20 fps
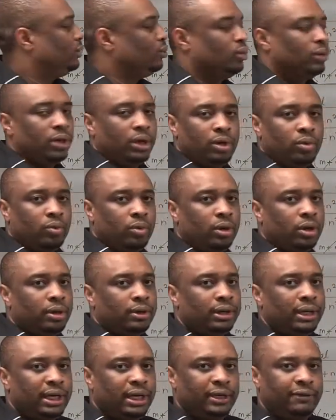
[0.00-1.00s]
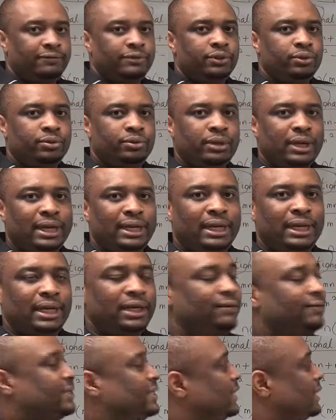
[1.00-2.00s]
will not work. Negative 2 and
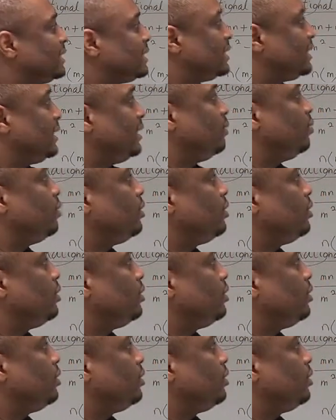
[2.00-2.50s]
negative 60